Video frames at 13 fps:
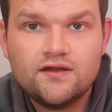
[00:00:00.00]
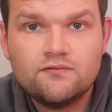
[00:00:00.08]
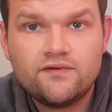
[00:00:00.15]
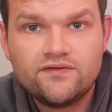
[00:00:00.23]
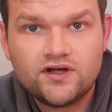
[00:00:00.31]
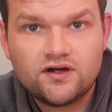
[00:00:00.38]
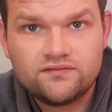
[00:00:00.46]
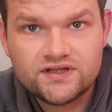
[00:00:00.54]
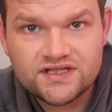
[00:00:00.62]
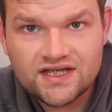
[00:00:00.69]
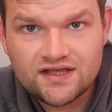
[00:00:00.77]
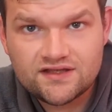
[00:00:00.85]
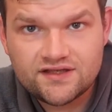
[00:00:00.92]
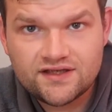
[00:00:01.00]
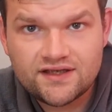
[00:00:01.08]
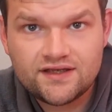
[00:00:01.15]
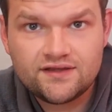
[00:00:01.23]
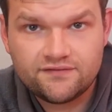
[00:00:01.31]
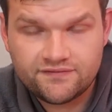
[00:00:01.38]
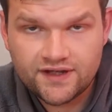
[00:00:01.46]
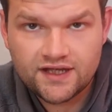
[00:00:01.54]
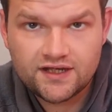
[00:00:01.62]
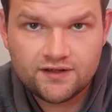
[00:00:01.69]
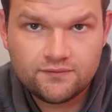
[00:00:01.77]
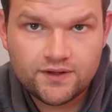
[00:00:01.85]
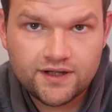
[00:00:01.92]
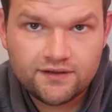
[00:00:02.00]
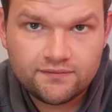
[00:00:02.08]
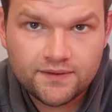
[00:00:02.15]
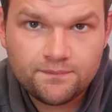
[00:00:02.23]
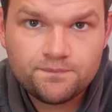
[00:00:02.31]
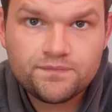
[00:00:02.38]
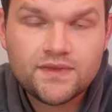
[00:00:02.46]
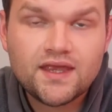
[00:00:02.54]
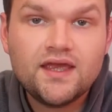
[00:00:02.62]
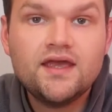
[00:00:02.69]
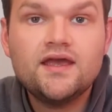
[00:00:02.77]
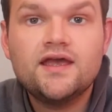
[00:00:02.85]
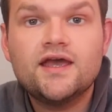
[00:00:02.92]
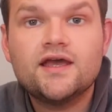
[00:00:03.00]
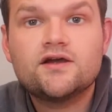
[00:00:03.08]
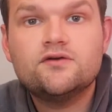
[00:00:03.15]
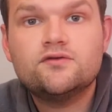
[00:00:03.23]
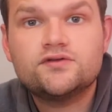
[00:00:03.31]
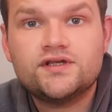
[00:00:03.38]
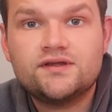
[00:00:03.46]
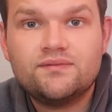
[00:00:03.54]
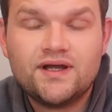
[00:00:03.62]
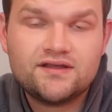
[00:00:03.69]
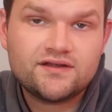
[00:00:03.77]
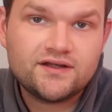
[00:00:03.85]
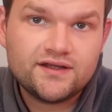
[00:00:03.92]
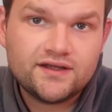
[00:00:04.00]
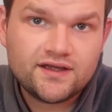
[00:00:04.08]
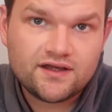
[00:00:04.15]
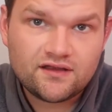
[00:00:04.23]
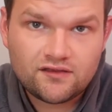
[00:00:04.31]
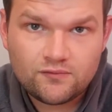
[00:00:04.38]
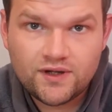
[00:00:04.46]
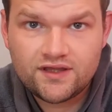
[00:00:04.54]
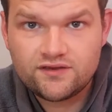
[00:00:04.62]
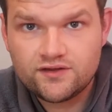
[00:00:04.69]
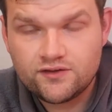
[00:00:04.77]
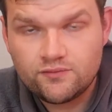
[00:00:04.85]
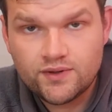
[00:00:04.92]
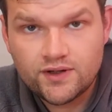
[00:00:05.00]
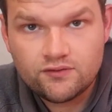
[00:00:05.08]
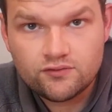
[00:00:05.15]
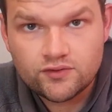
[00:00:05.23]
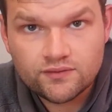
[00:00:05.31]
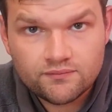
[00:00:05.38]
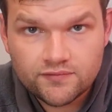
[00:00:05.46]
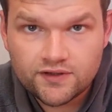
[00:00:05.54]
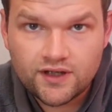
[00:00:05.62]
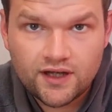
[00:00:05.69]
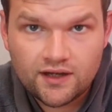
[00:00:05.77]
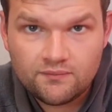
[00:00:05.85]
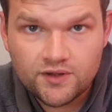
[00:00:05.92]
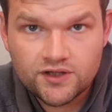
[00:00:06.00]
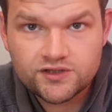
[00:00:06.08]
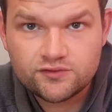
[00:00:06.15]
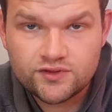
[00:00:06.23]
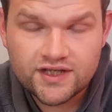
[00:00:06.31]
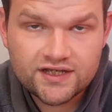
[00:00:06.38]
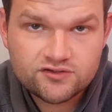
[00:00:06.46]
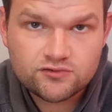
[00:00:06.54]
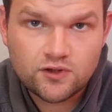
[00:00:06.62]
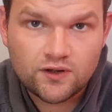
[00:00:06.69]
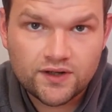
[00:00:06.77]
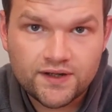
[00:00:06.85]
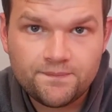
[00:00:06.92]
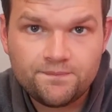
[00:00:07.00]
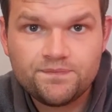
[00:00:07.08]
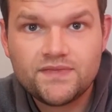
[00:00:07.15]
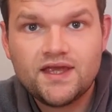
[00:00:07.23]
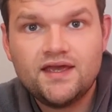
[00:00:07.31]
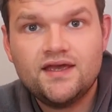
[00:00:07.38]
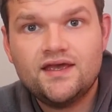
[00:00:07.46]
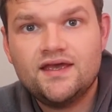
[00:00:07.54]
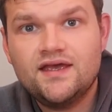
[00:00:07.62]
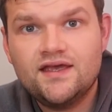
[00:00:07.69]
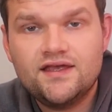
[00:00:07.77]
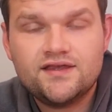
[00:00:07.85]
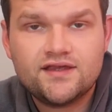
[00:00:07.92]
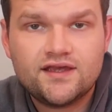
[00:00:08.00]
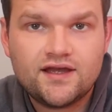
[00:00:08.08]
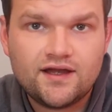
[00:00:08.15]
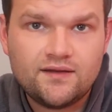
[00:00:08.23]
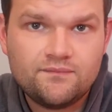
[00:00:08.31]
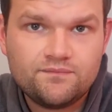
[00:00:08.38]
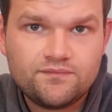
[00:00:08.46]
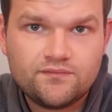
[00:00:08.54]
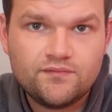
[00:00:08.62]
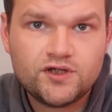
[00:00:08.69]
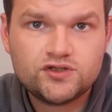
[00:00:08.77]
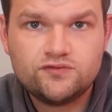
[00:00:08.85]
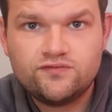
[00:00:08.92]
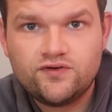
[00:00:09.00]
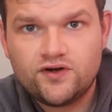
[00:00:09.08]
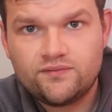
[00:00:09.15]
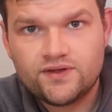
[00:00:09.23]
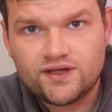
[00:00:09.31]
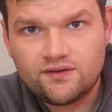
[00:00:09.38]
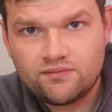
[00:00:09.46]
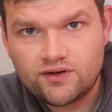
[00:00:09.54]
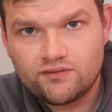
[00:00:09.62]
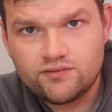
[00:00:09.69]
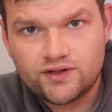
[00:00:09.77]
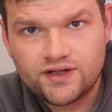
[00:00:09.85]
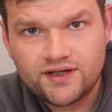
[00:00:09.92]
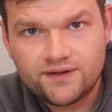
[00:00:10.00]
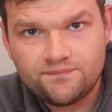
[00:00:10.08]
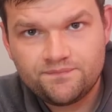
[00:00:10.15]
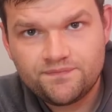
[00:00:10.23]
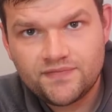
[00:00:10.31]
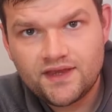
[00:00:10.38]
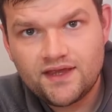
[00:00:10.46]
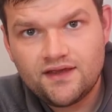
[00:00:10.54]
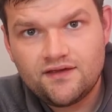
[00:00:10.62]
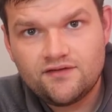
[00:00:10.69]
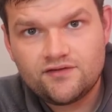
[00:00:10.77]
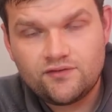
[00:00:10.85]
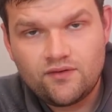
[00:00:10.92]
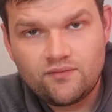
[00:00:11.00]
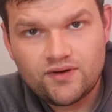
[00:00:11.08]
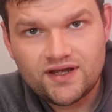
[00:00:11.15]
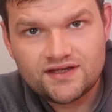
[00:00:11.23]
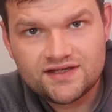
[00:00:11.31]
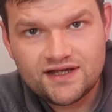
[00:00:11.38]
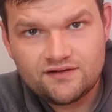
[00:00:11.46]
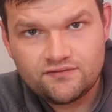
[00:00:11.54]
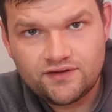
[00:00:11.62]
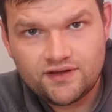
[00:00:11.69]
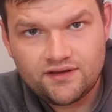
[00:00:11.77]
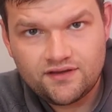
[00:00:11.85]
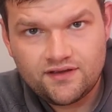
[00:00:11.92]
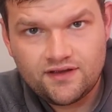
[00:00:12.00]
with a lot of intensity to failure, whatever, it causes basically the way that you build muscle, you get stronger, is muscle fibres that are broken. So it breaks down,